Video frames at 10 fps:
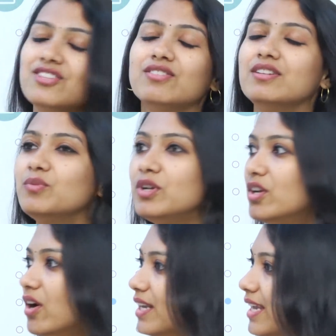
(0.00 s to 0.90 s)
the children will
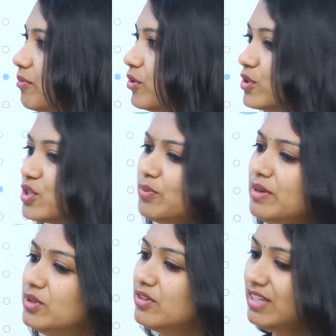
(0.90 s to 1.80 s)
not get bored. So
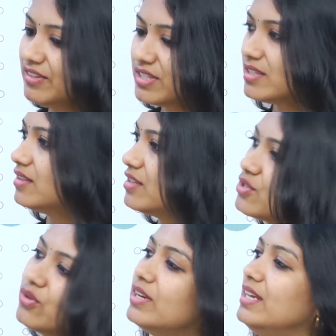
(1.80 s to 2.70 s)
we would revisit the
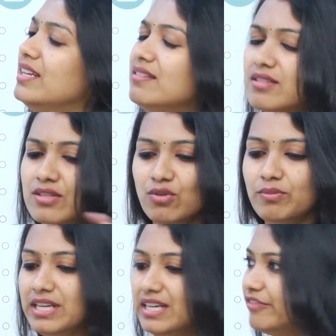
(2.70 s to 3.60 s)
story in so many